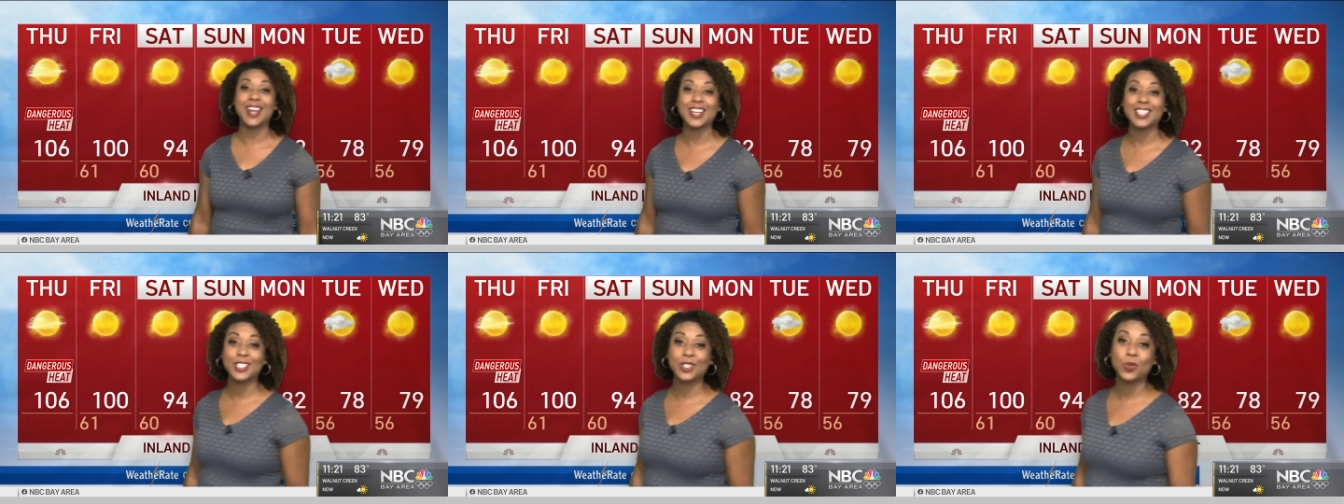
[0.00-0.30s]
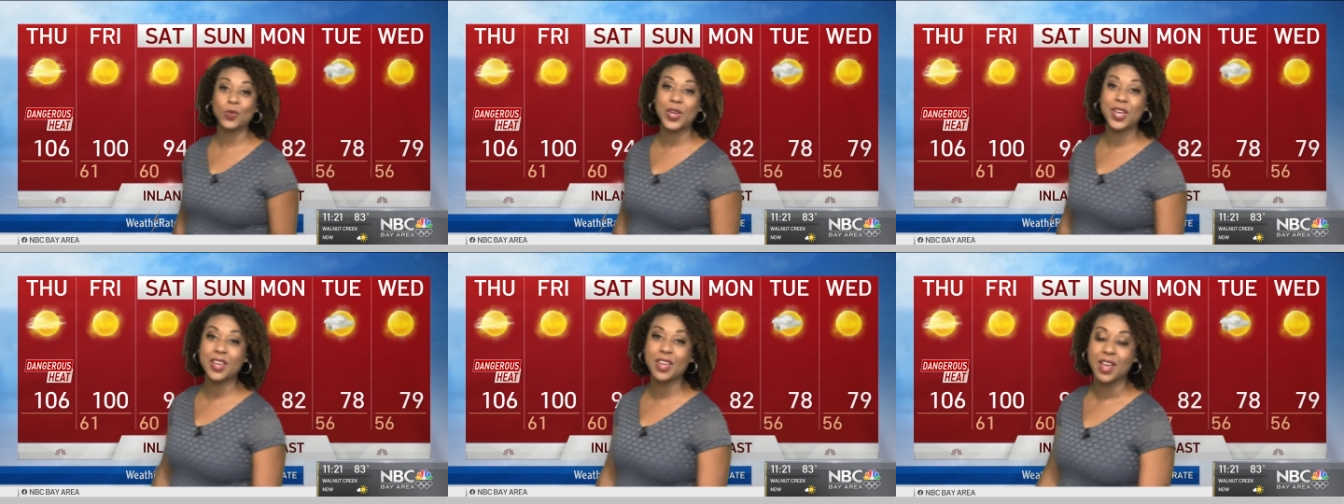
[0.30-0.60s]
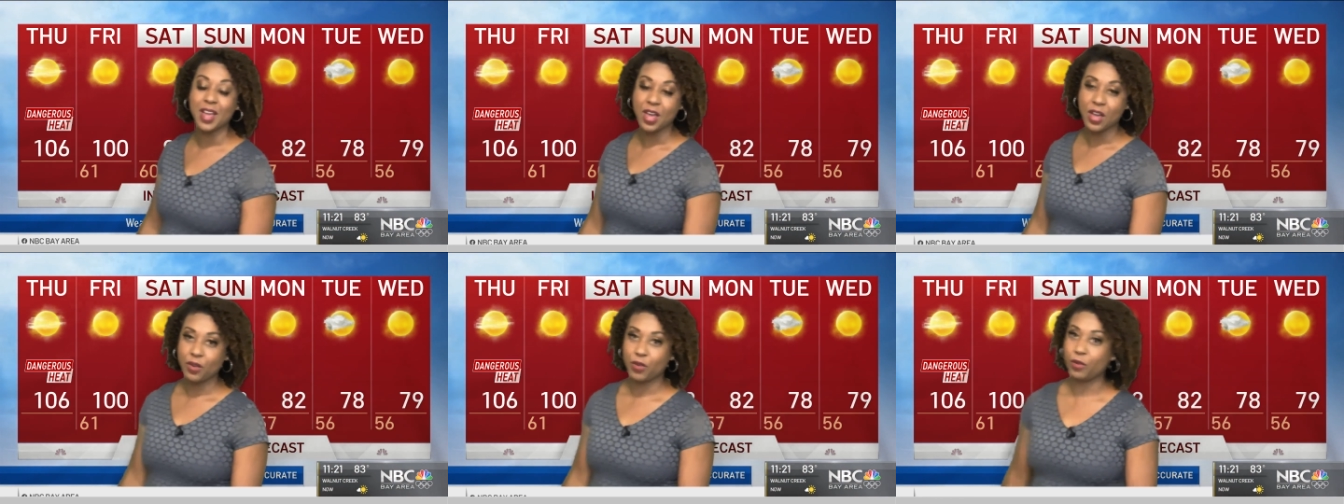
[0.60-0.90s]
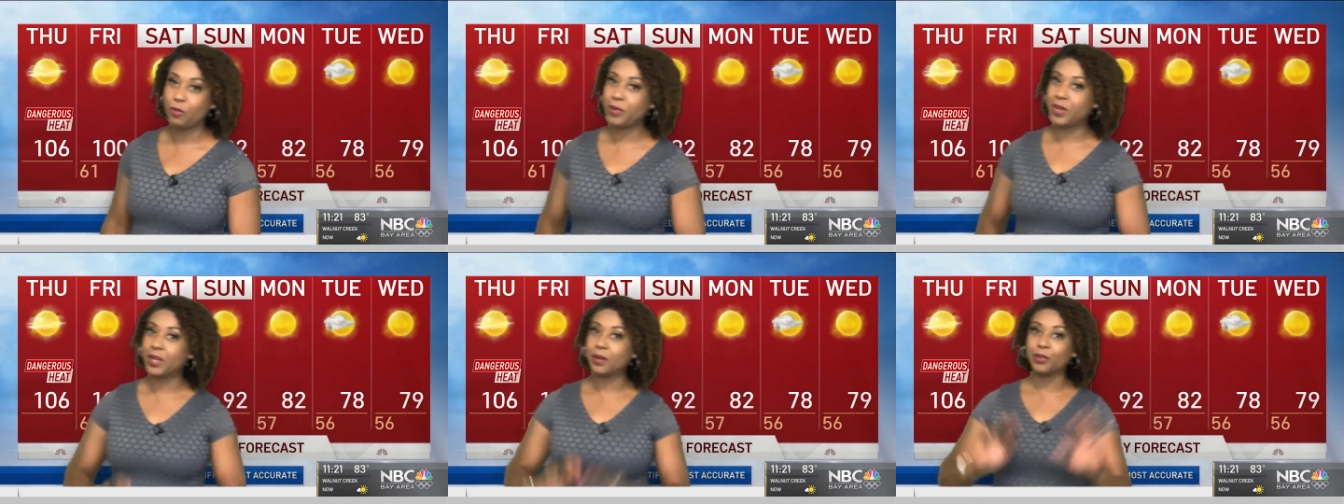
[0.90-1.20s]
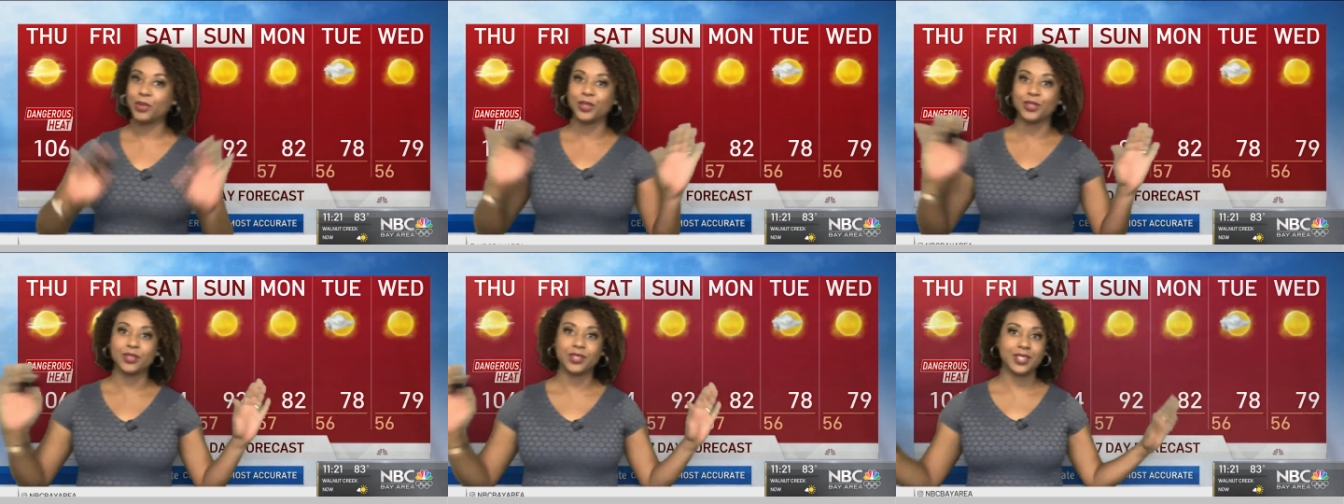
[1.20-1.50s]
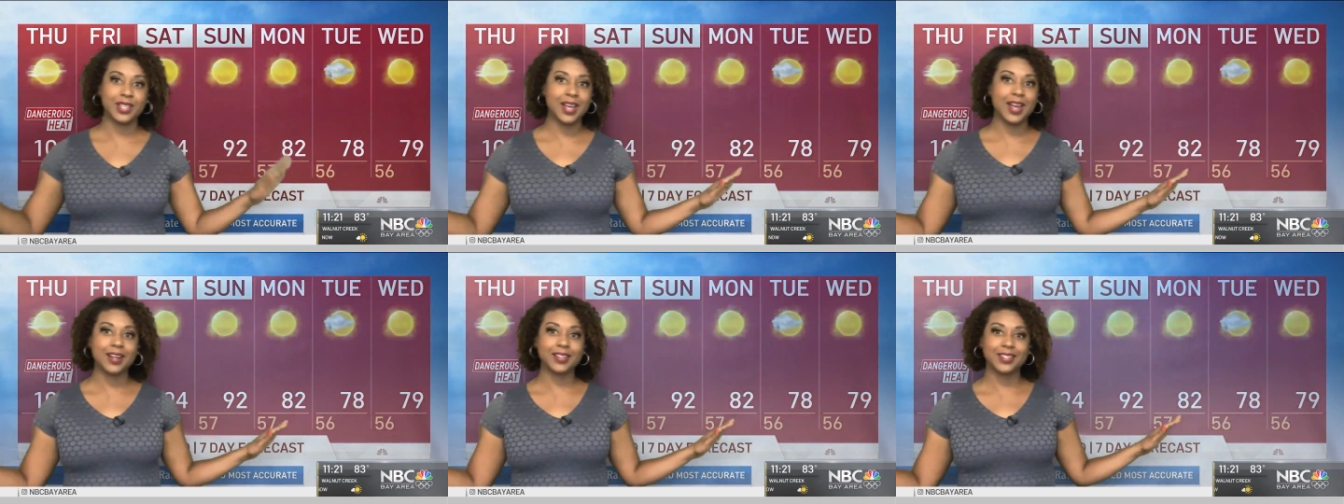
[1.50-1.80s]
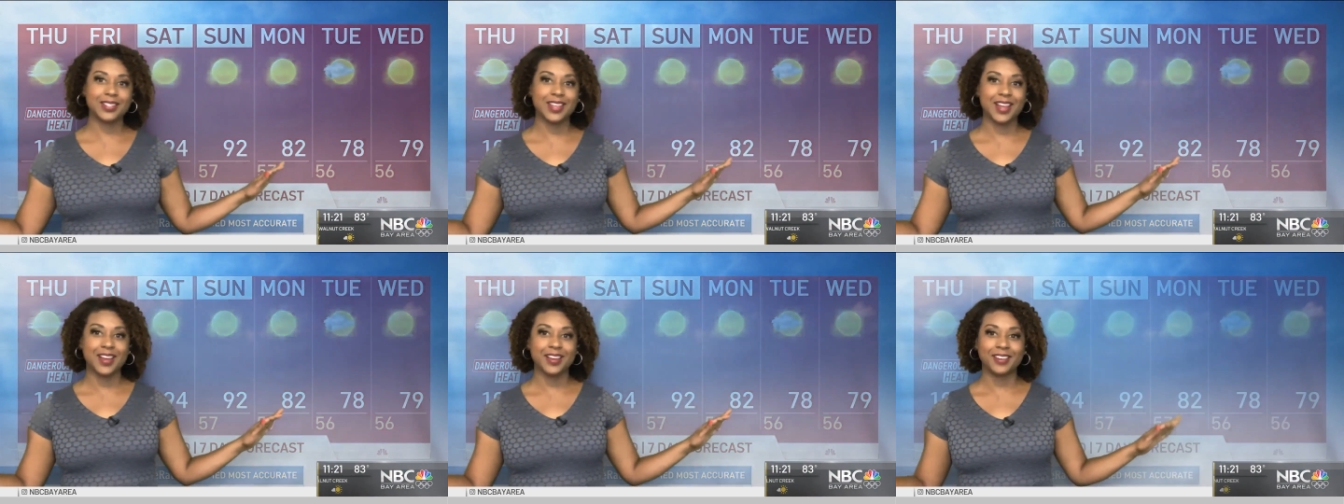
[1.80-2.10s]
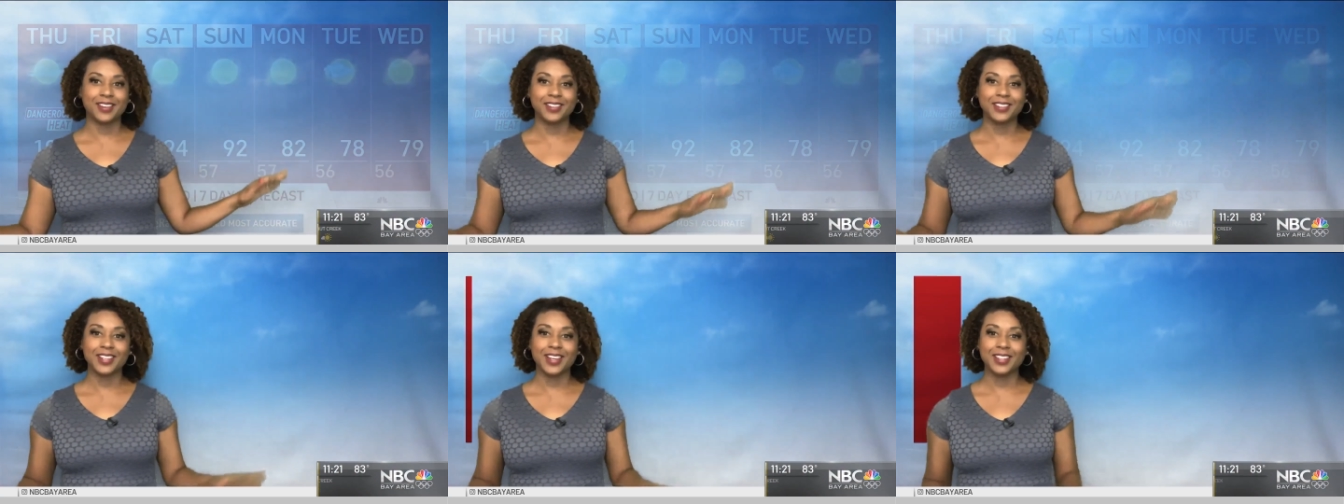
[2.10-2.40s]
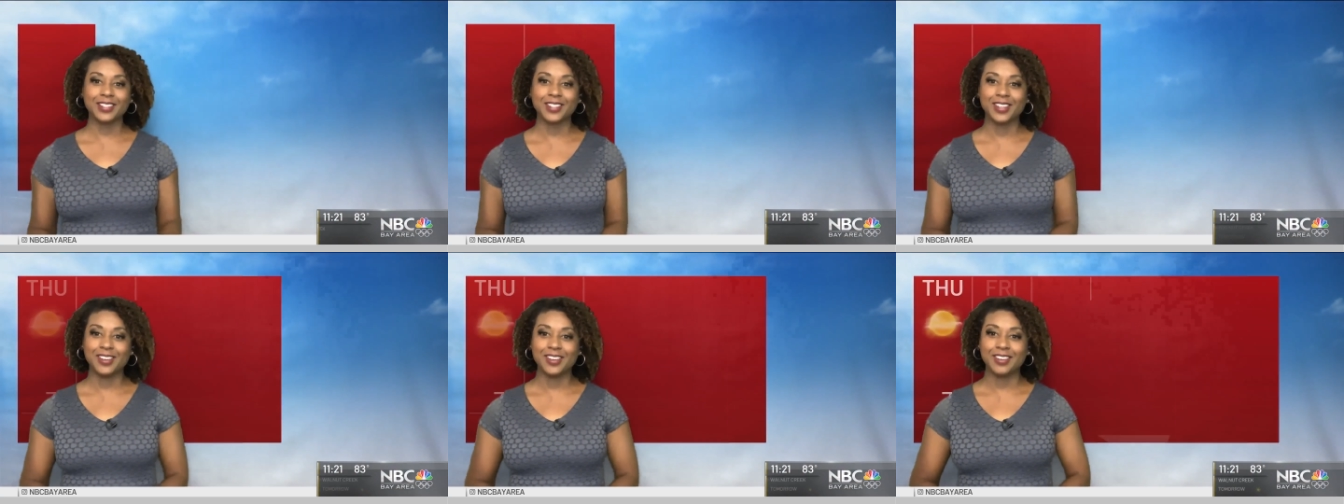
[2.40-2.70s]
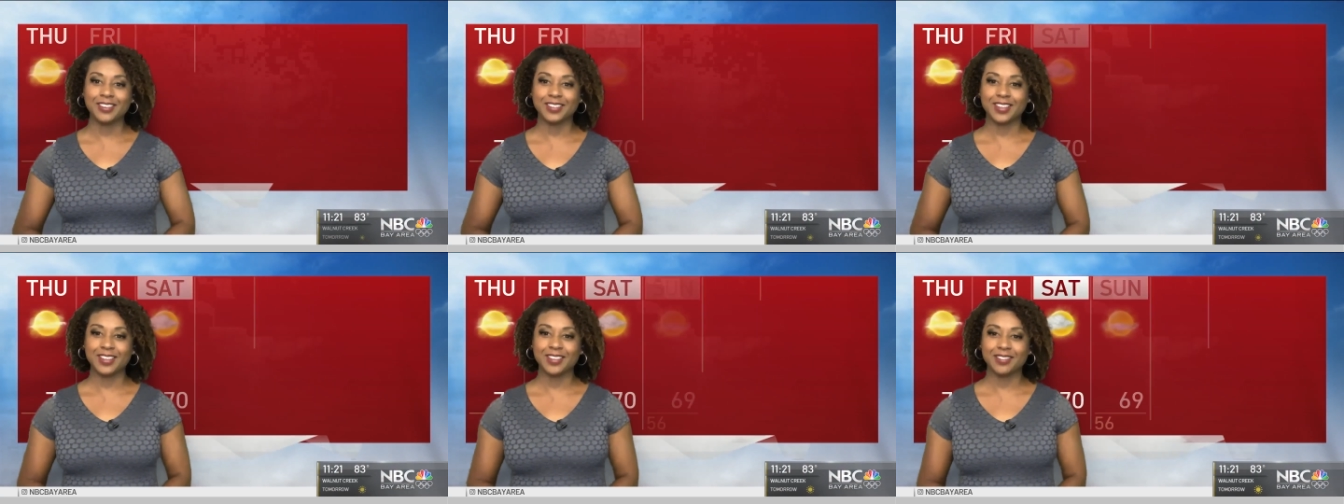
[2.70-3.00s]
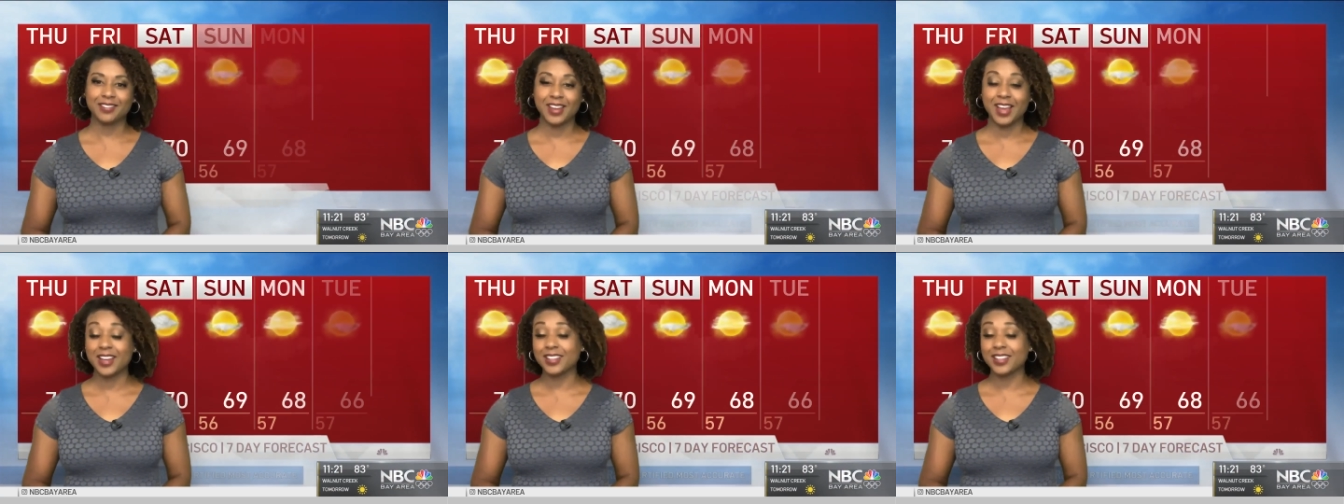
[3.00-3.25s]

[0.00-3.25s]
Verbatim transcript: next week we'll be able to stay outside all day long and